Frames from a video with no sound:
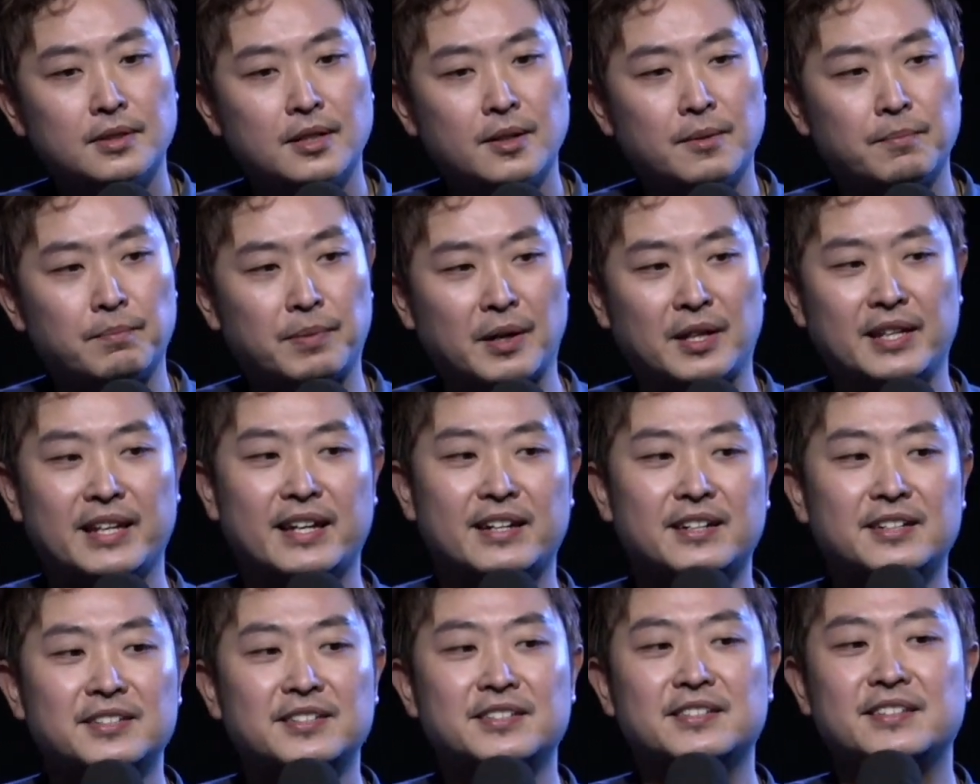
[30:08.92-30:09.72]
But let
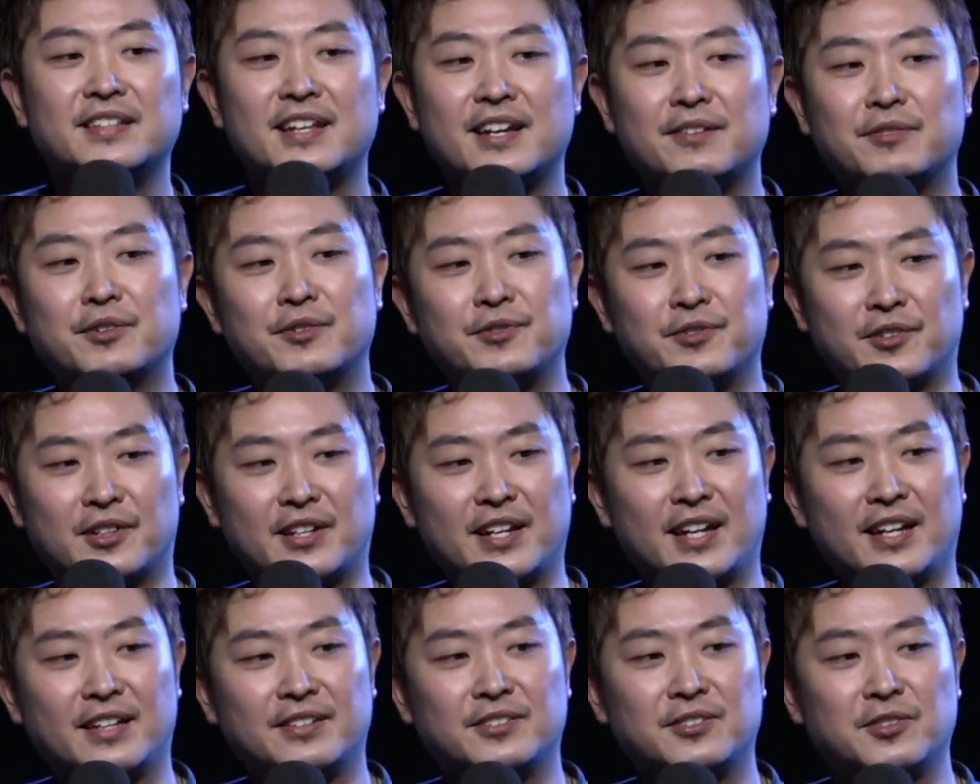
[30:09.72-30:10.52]
us never
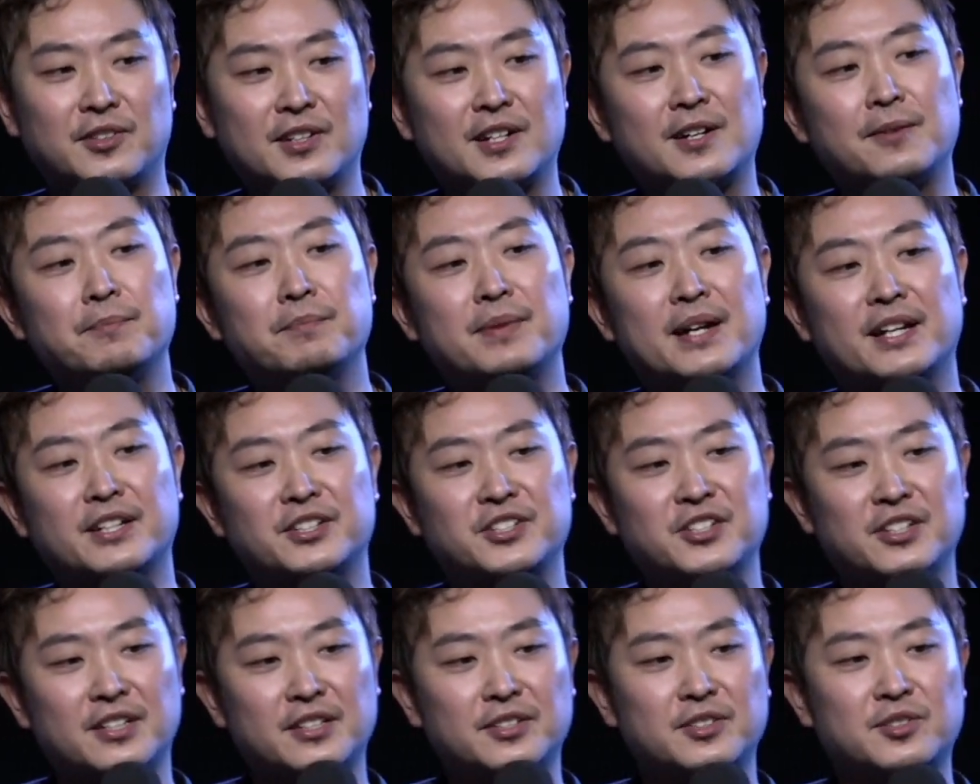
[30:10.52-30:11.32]
forget to come back
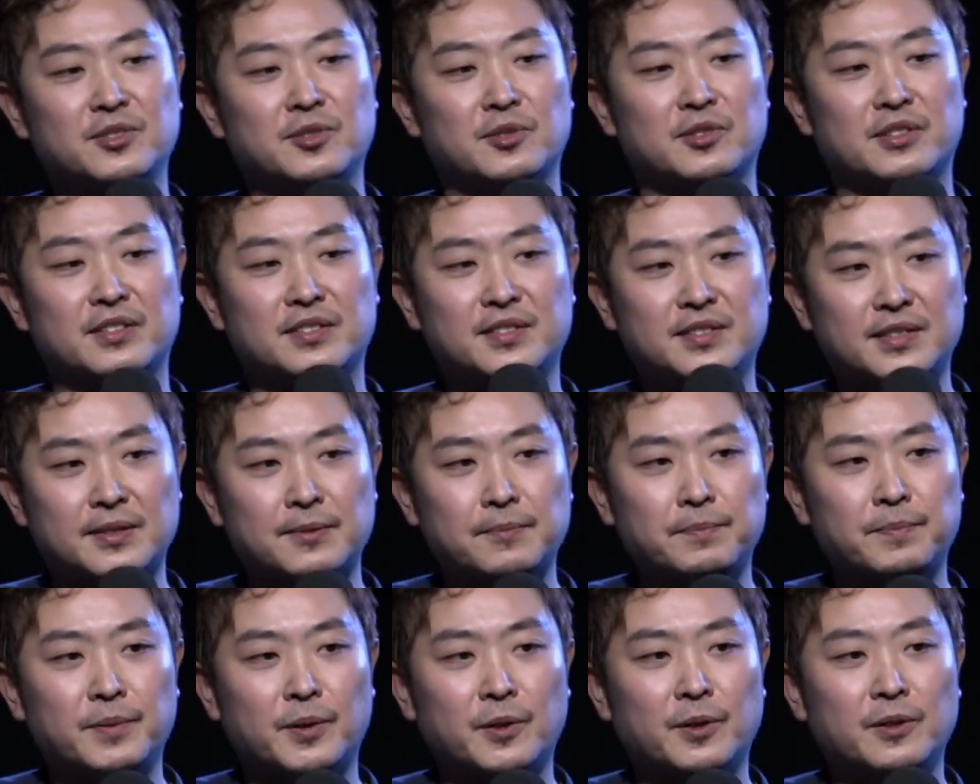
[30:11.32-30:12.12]
just to the
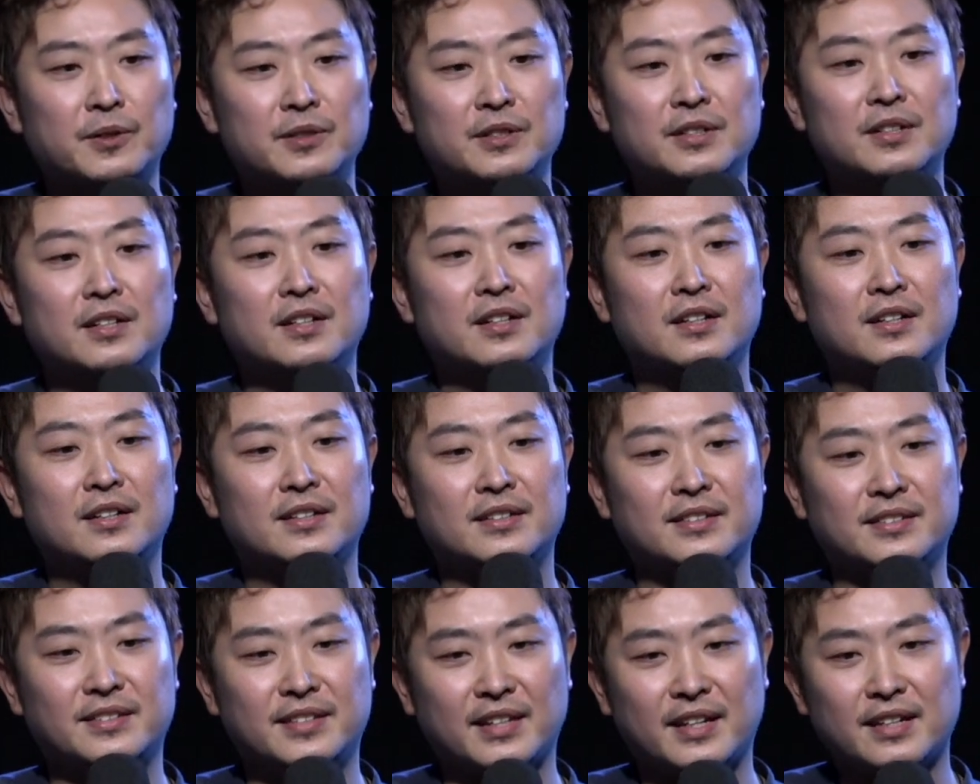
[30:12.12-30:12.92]
simple
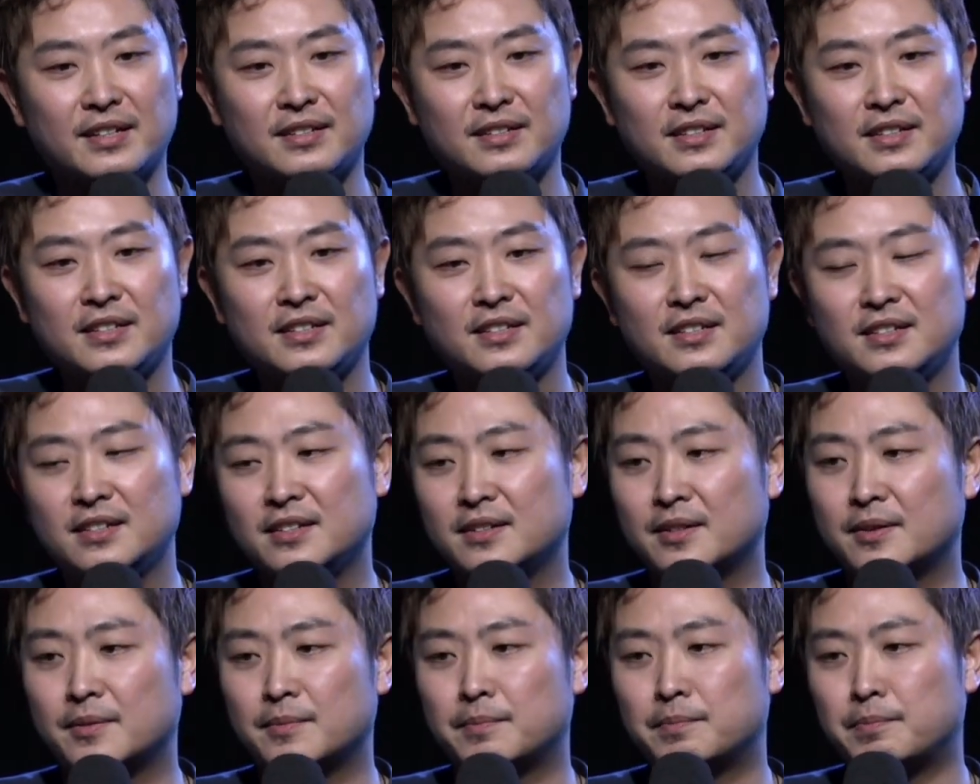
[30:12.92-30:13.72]
daily
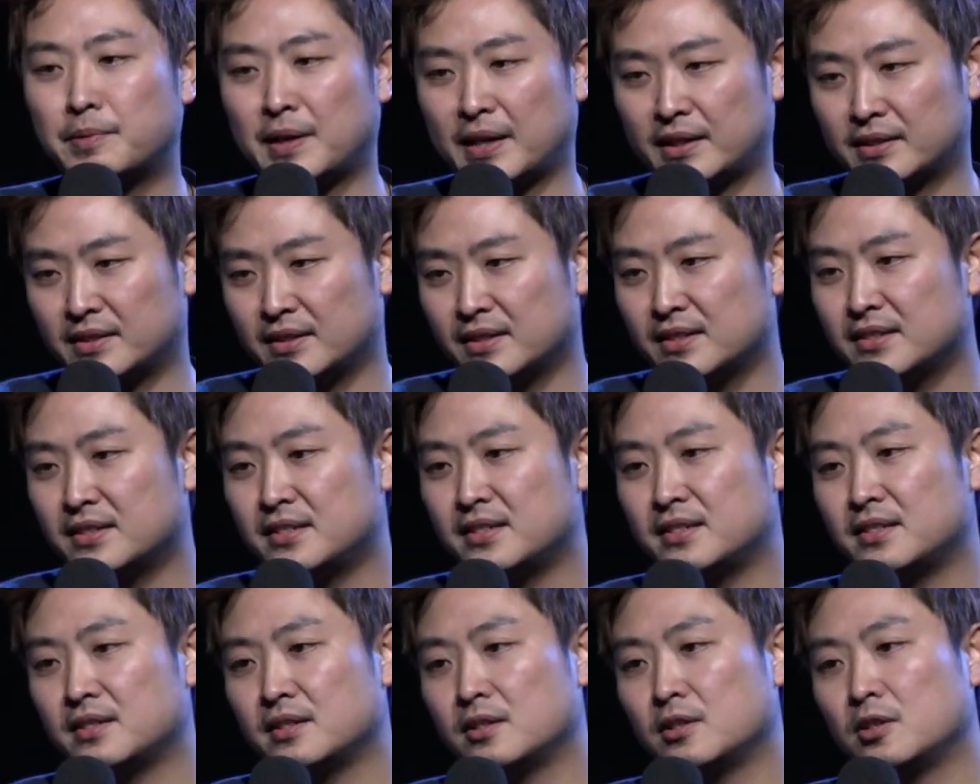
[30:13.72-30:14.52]

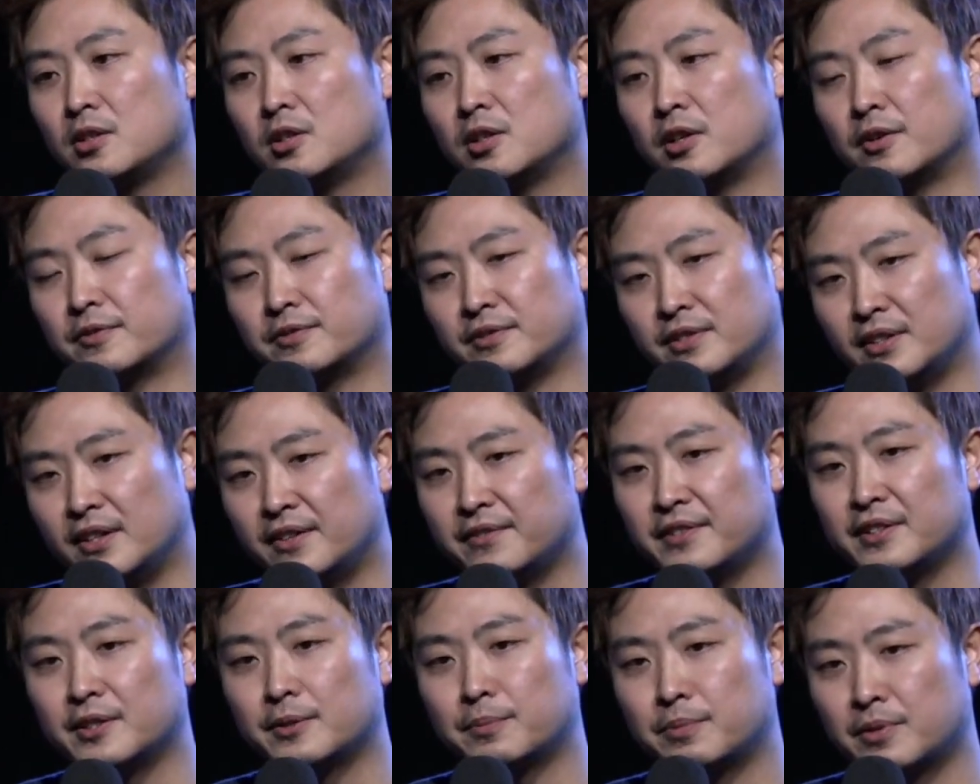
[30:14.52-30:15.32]
practice of
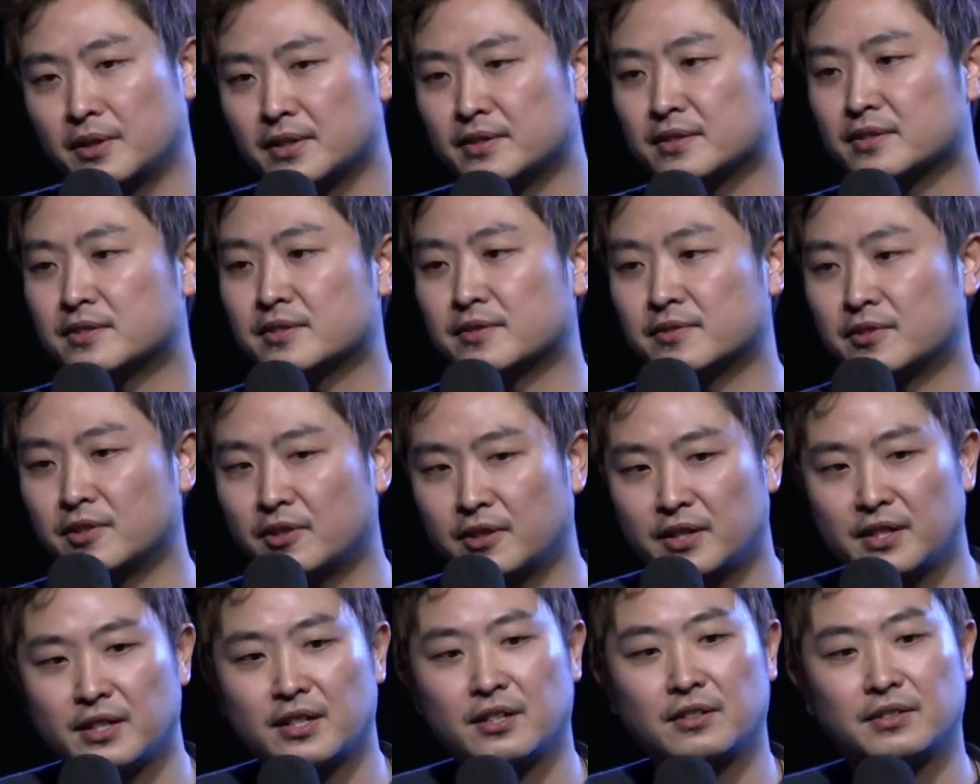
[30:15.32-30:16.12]
loving the presence of God
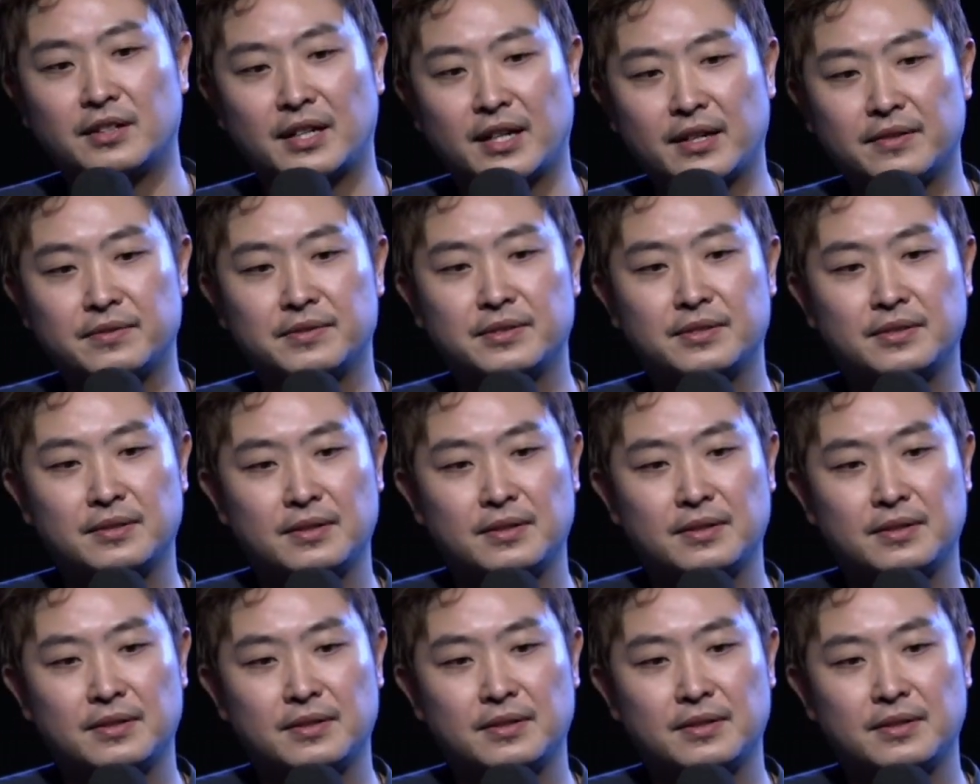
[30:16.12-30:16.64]
in our lives.